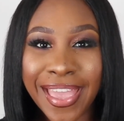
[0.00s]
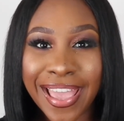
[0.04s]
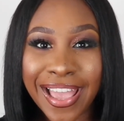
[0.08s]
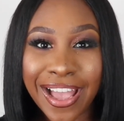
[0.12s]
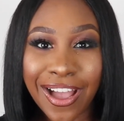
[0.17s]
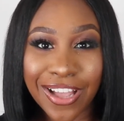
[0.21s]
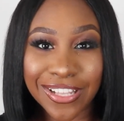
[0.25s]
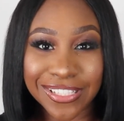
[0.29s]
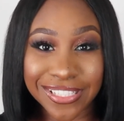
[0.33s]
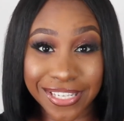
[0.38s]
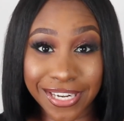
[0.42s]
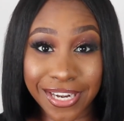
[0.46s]

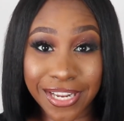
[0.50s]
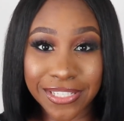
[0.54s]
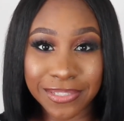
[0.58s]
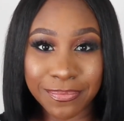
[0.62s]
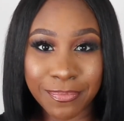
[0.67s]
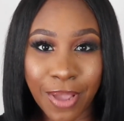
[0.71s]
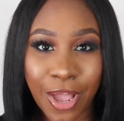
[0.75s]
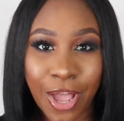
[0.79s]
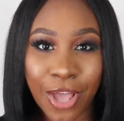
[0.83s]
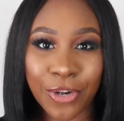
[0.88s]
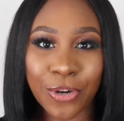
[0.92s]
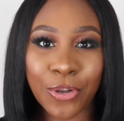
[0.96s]
On today's
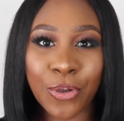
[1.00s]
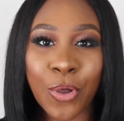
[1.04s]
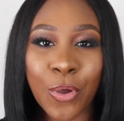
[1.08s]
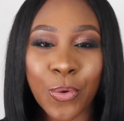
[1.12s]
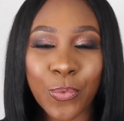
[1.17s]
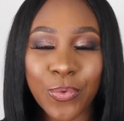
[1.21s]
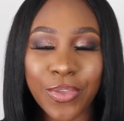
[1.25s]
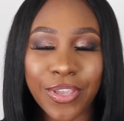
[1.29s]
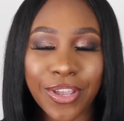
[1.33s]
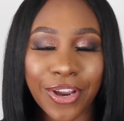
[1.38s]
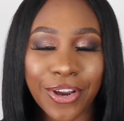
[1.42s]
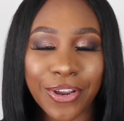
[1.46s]

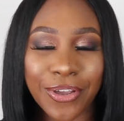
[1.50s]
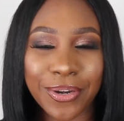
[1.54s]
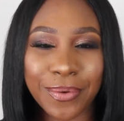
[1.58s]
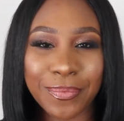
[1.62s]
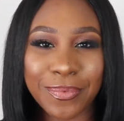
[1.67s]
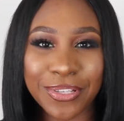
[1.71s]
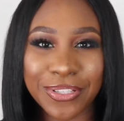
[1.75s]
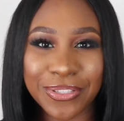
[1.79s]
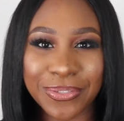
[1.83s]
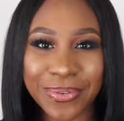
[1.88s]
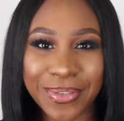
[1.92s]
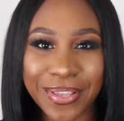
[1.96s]
model, we are going
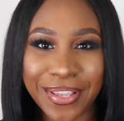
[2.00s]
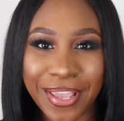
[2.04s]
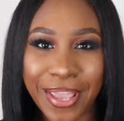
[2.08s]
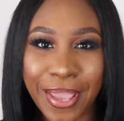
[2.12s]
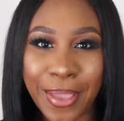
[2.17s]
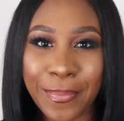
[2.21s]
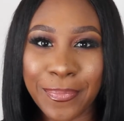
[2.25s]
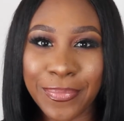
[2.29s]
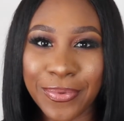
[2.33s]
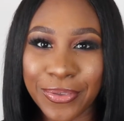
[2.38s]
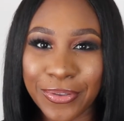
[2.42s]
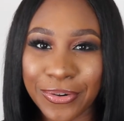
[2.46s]
to be doing
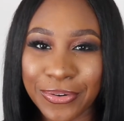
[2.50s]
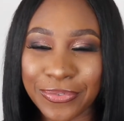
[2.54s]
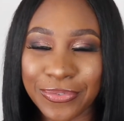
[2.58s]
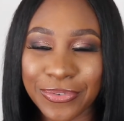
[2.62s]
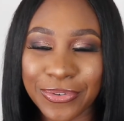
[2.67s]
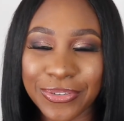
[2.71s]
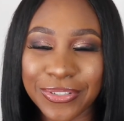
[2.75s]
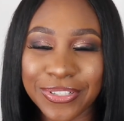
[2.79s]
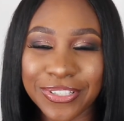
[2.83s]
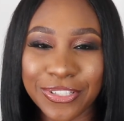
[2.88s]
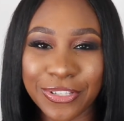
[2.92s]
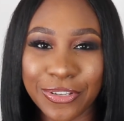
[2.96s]
a
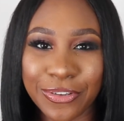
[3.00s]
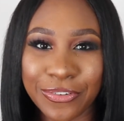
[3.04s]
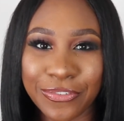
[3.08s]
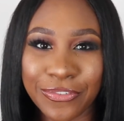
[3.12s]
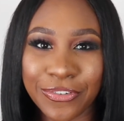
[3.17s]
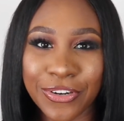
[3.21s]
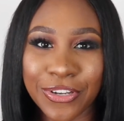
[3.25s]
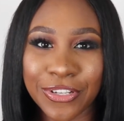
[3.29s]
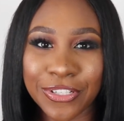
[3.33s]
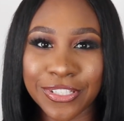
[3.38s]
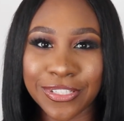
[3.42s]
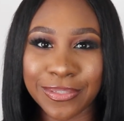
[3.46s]
beautiful
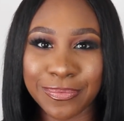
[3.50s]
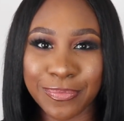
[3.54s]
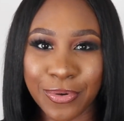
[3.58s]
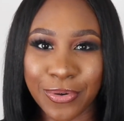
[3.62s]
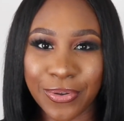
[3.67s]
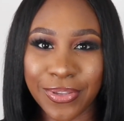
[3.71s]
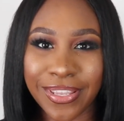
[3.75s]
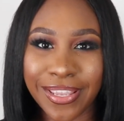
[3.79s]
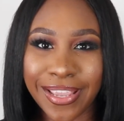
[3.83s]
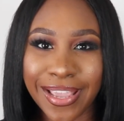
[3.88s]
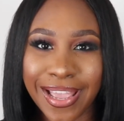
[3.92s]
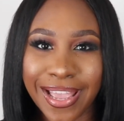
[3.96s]
silver
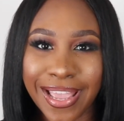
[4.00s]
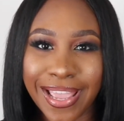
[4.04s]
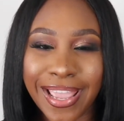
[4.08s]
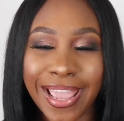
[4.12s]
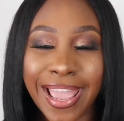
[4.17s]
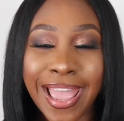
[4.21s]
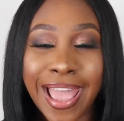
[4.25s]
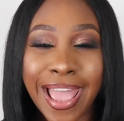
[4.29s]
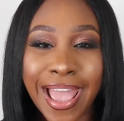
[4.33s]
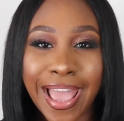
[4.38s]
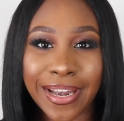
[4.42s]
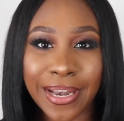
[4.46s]
smoky
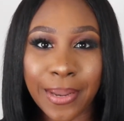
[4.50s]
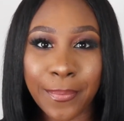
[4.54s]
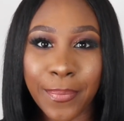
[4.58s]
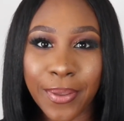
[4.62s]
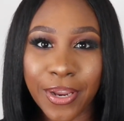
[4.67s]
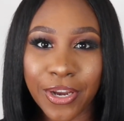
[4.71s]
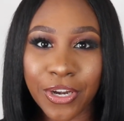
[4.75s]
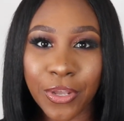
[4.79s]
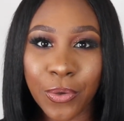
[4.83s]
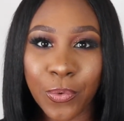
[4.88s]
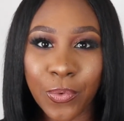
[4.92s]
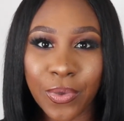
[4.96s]
eye, and I
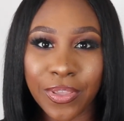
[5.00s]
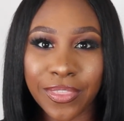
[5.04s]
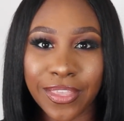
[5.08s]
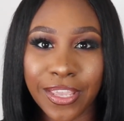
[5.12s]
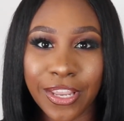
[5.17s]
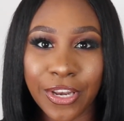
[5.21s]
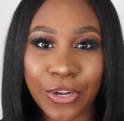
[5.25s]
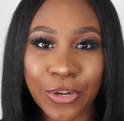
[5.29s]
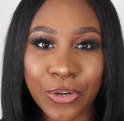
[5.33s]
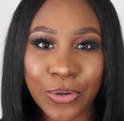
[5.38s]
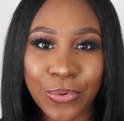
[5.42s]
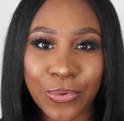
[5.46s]
paired it with
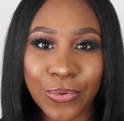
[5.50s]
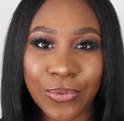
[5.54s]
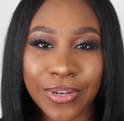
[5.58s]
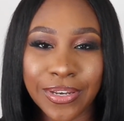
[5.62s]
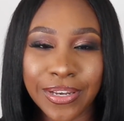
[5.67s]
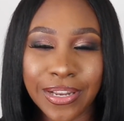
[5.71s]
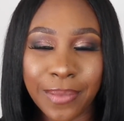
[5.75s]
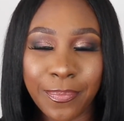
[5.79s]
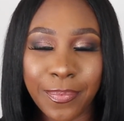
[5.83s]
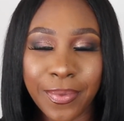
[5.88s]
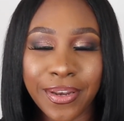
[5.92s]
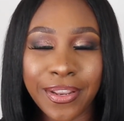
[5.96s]
a nude
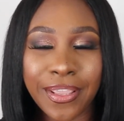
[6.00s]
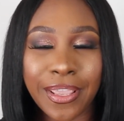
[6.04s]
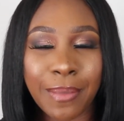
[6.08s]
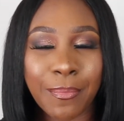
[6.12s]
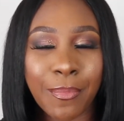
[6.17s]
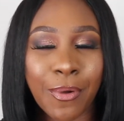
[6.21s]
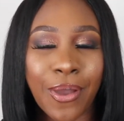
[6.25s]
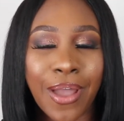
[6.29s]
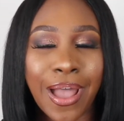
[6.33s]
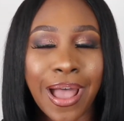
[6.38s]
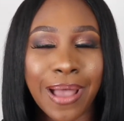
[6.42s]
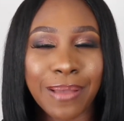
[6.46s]
lip. It
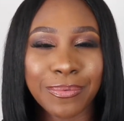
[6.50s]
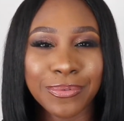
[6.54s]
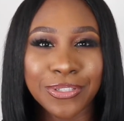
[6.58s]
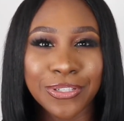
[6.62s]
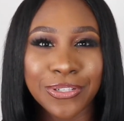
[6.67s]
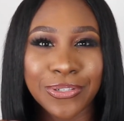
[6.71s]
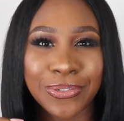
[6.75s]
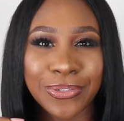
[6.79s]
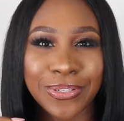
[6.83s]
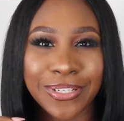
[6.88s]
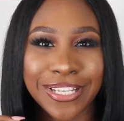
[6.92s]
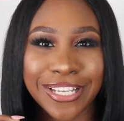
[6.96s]
came out
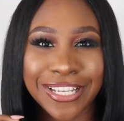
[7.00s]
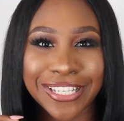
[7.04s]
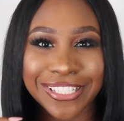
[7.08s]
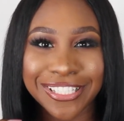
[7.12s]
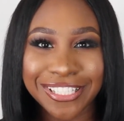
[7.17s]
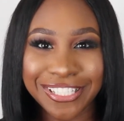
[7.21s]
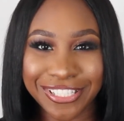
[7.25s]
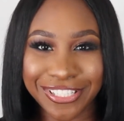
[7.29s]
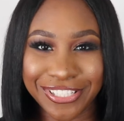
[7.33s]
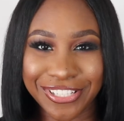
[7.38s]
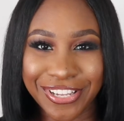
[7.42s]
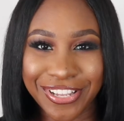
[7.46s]
absolutely
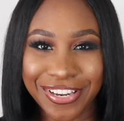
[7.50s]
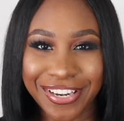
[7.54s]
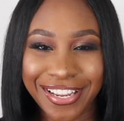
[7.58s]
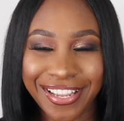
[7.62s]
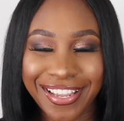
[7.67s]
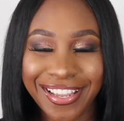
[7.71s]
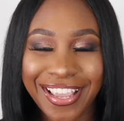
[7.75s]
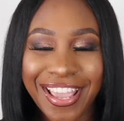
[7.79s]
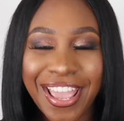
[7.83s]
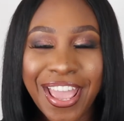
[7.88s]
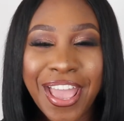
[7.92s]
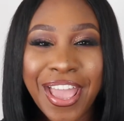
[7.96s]

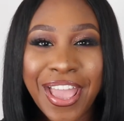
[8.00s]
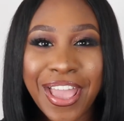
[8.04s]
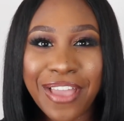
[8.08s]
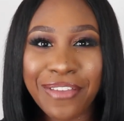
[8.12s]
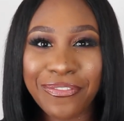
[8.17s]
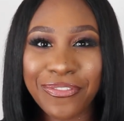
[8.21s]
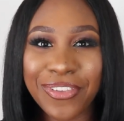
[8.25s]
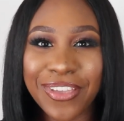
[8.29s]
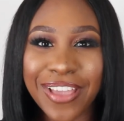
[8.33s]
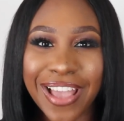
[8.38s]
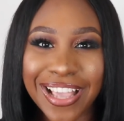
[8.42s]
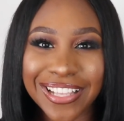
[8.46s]
stunning.
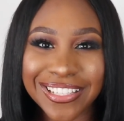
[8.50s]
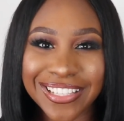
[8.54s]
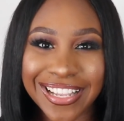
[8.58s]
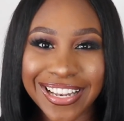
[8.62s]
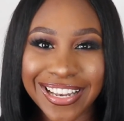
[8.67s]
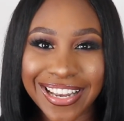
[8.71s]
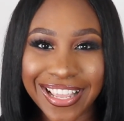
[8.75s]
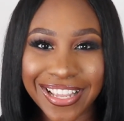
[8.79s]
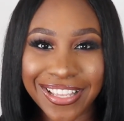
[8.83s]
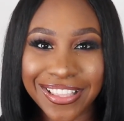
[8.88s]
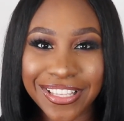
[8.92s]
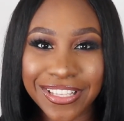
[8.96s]
If you guys
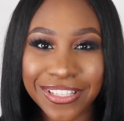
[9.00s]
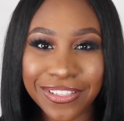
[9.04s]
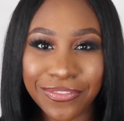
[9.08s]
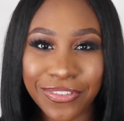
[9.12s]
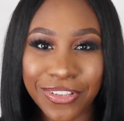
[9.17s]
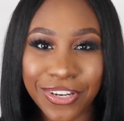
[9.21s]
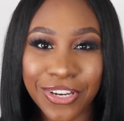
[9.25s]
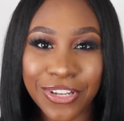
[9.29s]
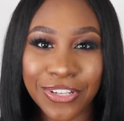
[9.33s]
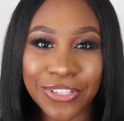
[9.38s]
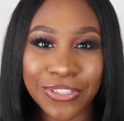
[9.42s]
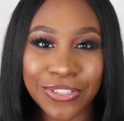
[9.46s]
like these
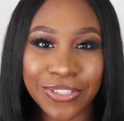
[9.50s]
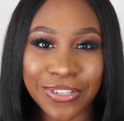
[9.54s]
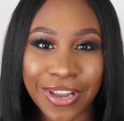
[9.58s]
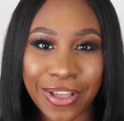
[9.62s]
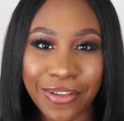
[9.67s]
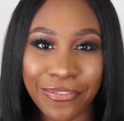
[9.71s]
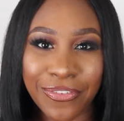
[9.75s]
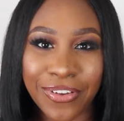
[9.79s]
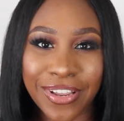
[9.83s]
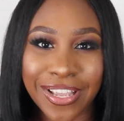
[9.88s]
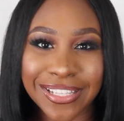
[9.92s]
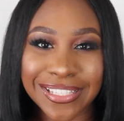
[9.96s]
videos, do
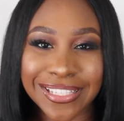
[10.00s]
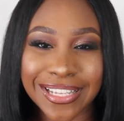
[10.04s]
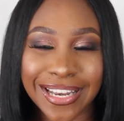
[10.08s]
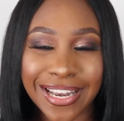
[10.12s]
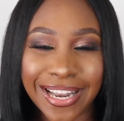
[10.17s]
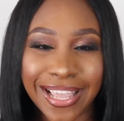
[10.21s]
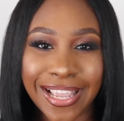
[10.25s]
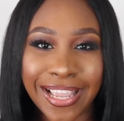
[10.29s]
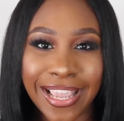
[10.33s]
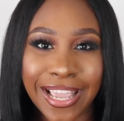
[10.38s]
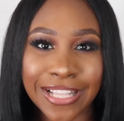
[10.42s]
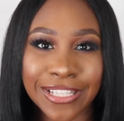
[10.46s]
not forget to
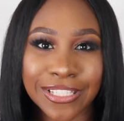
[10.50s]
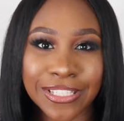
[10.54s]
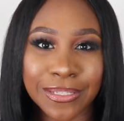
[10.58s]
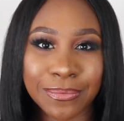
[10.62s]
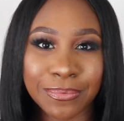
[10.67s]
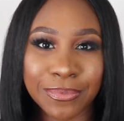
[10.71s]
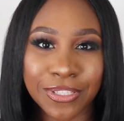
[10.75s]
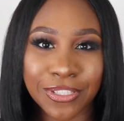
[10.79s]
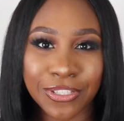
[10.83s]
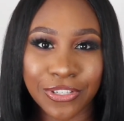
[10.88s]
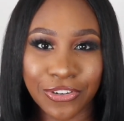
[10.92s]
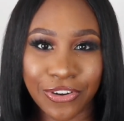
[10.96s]
like and
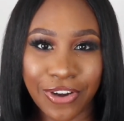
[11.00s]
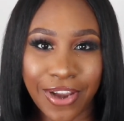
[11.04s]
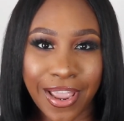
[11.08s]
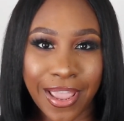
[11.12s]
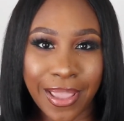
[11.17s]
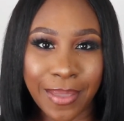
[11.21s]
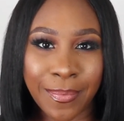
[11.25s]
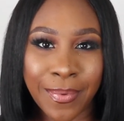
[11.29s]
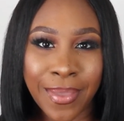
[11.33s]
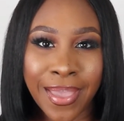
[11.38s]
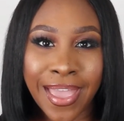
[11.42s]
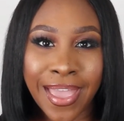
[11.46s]

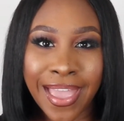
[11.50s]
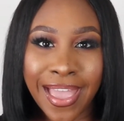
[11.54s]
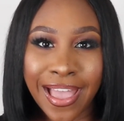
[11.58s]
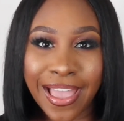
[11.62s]
subscribe.